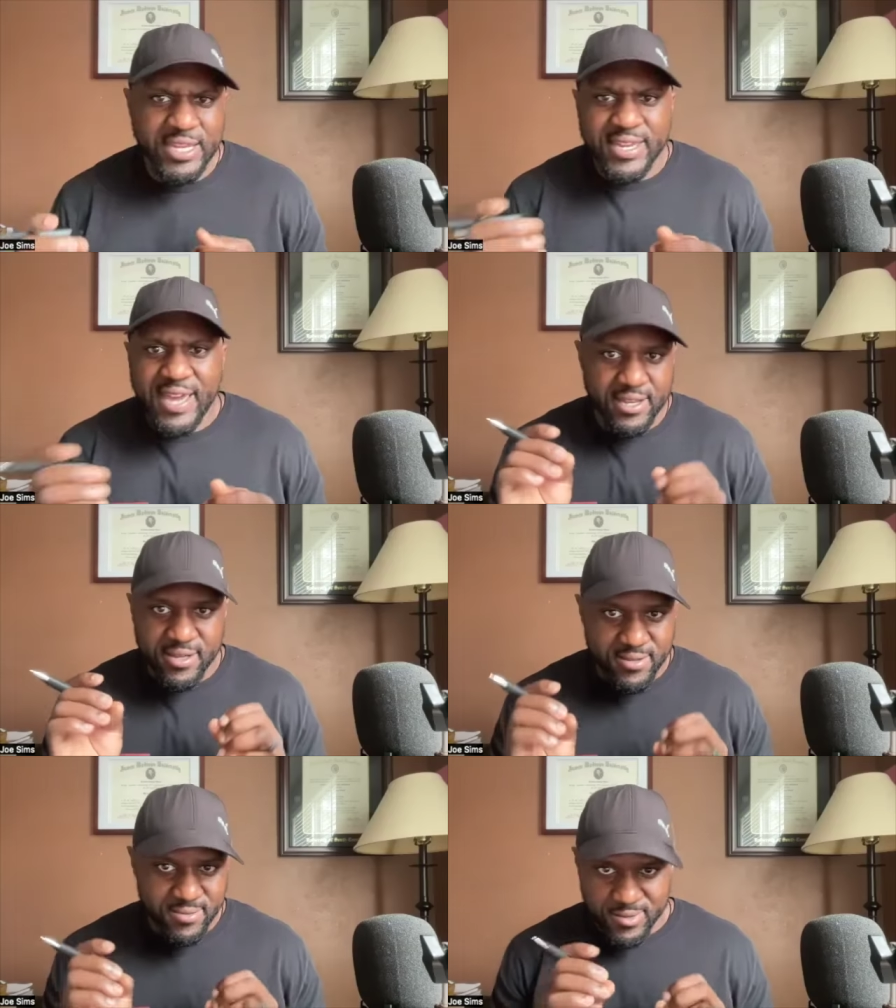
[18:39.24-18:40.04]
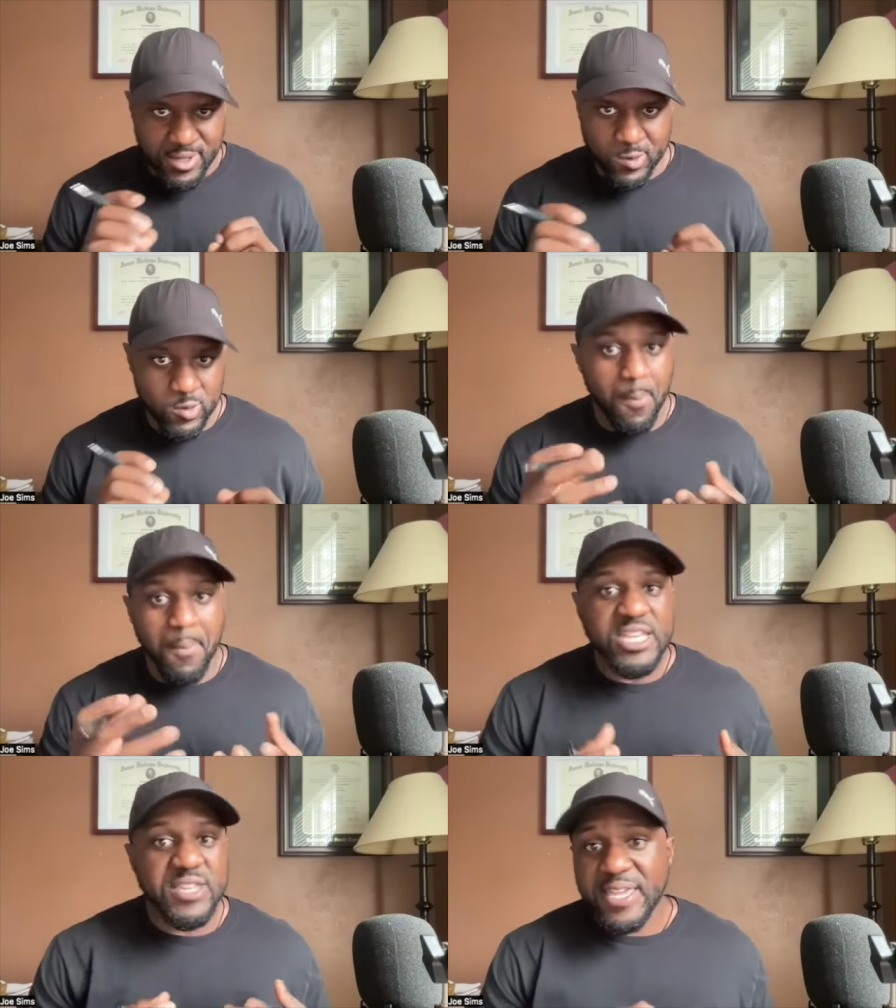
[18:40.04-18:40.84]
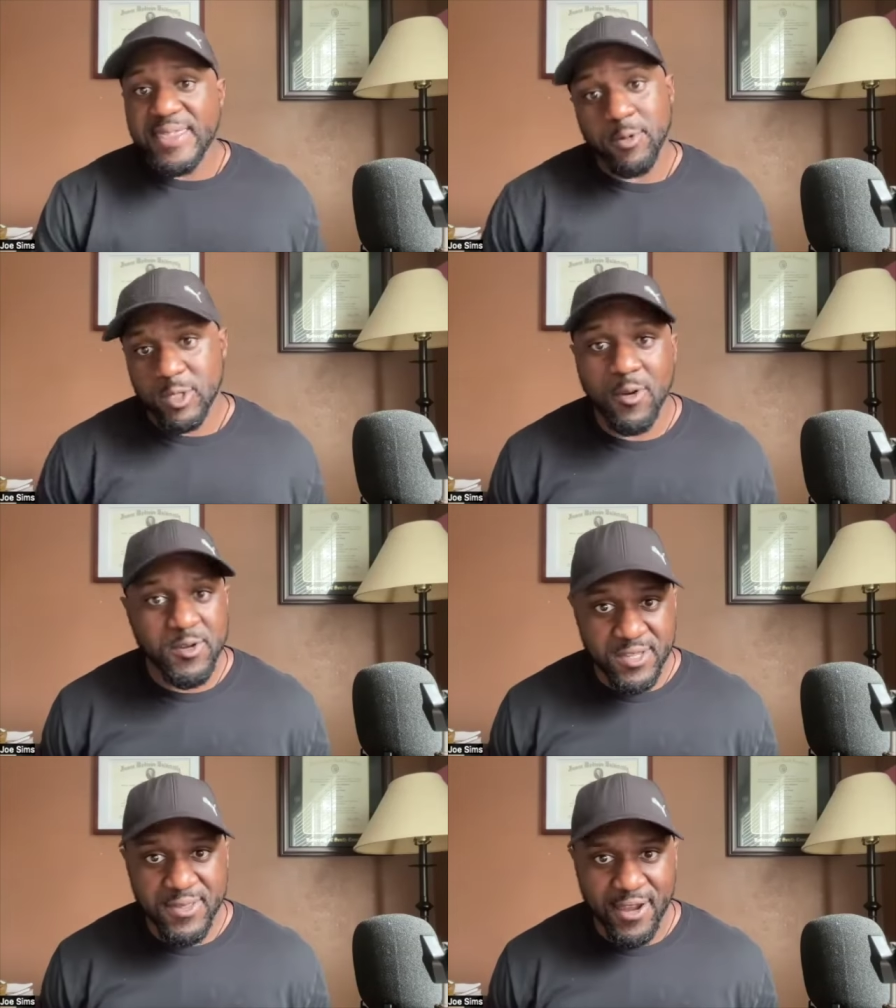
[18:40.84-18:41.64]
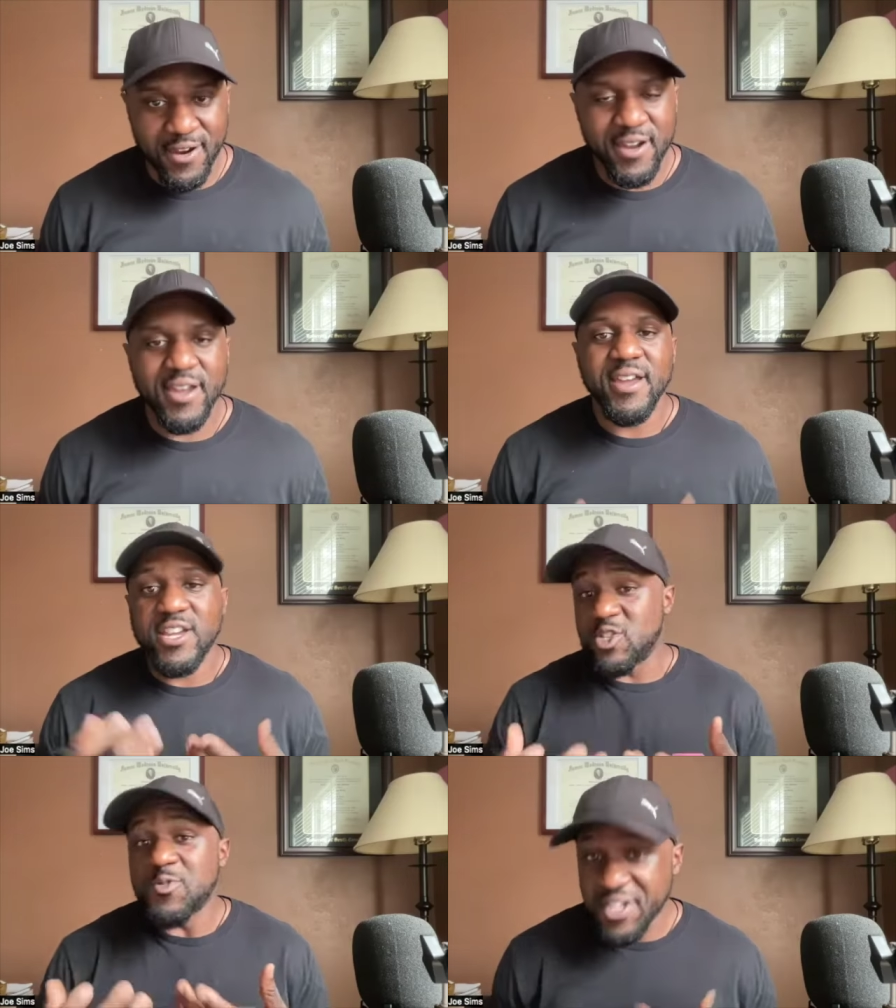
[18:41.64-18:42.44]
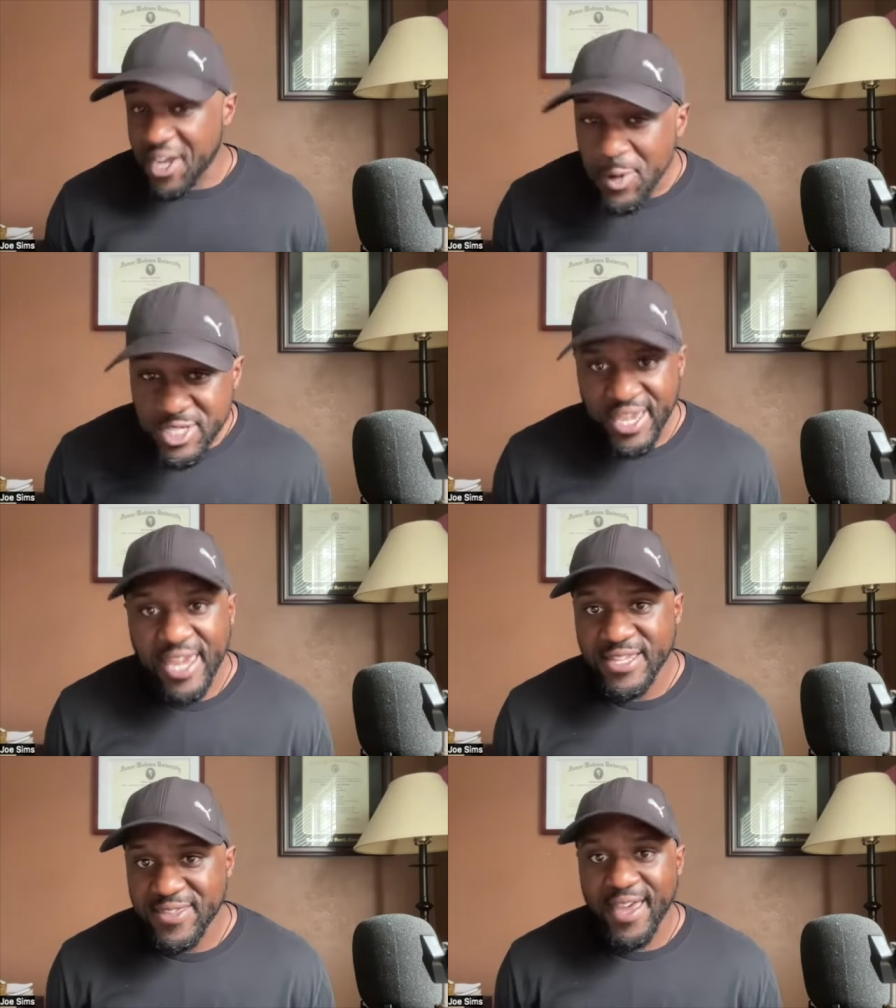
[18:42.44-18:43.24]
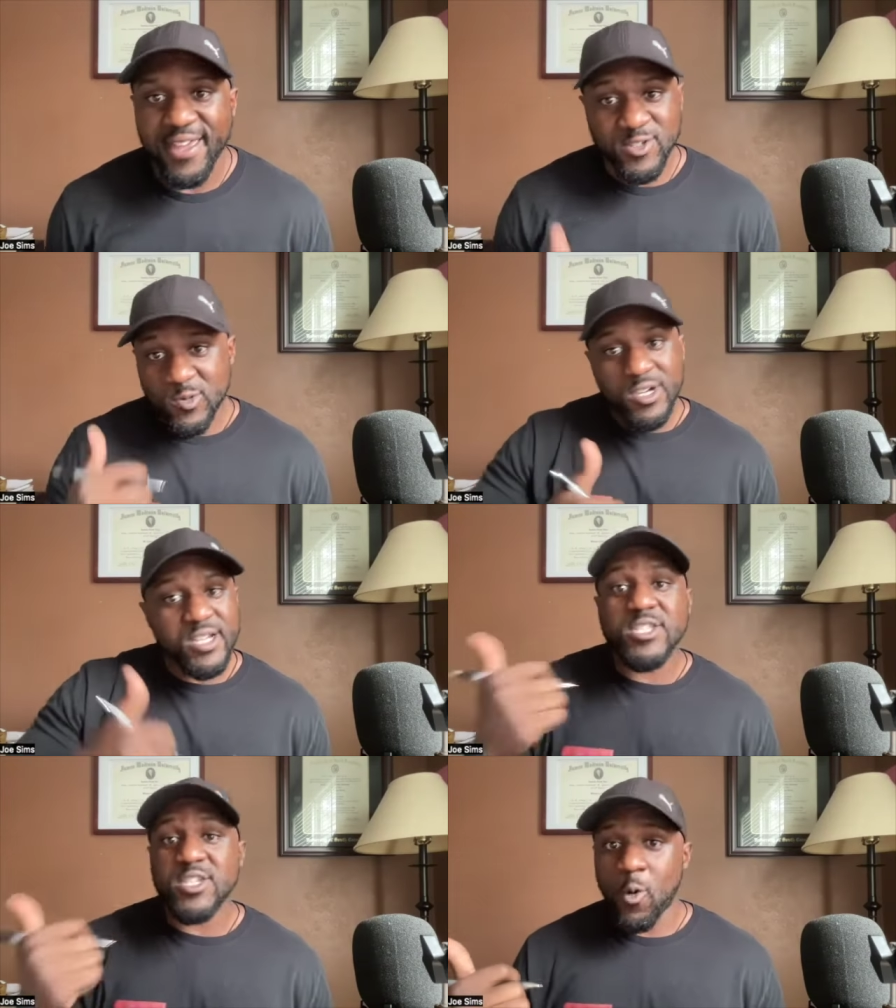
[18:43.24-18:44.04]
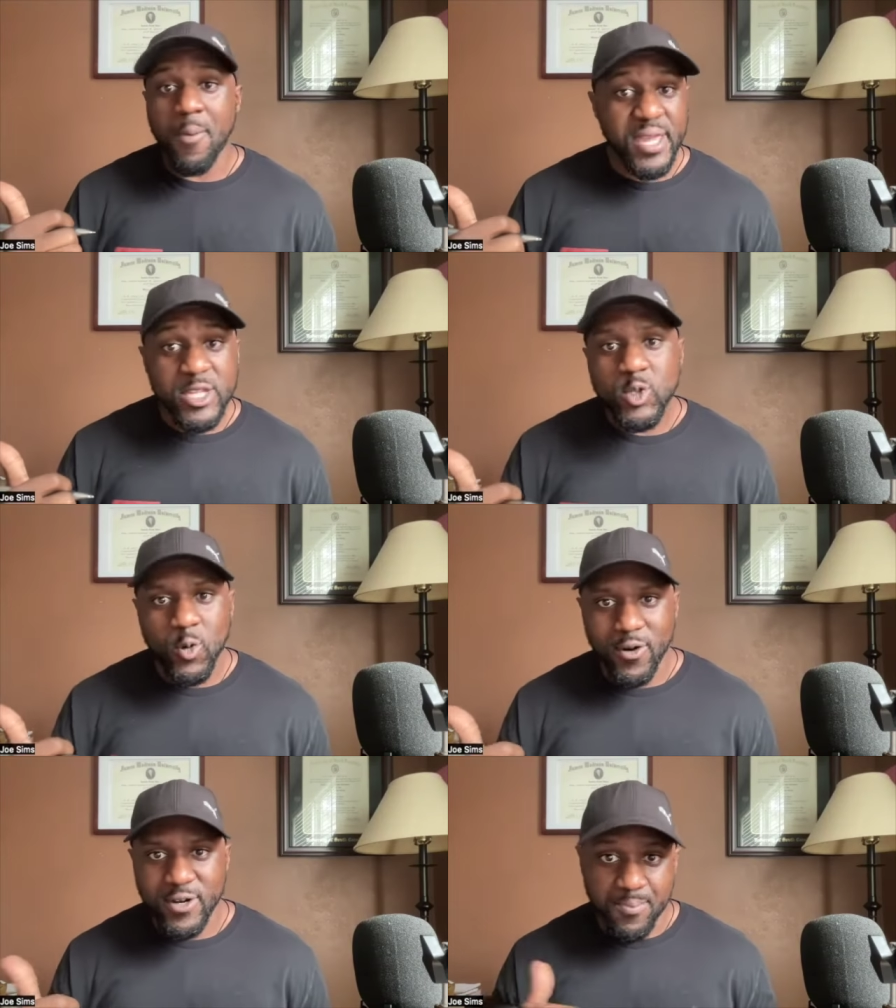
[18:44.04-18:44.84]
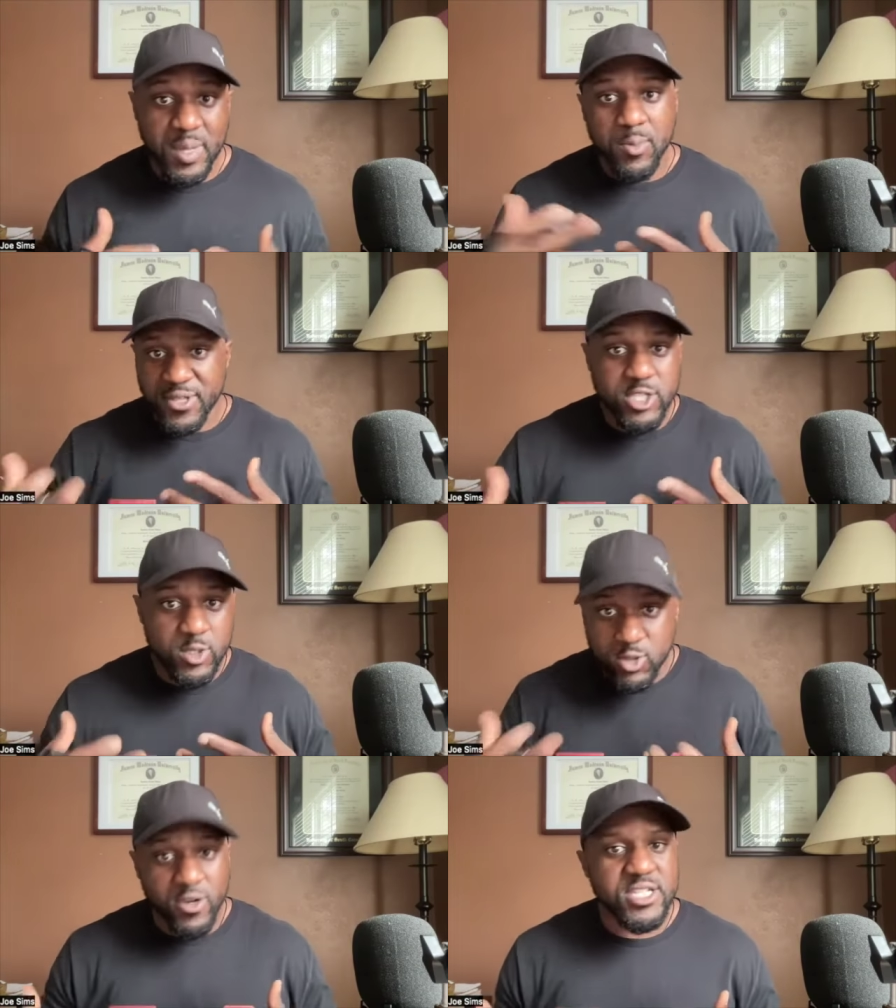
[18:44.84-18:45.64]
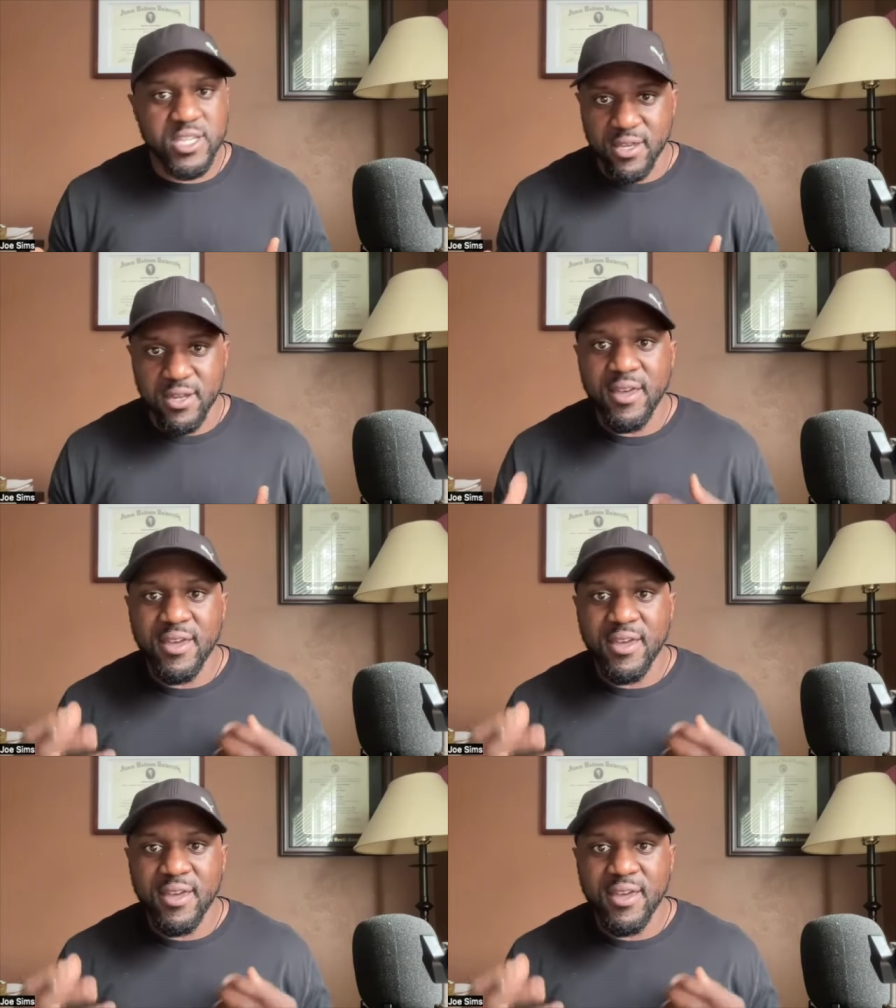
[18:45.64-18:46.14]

any kind of you know little money thing that was thrown in there yeah. you negotiated that you looked to your mentors and people that you trust in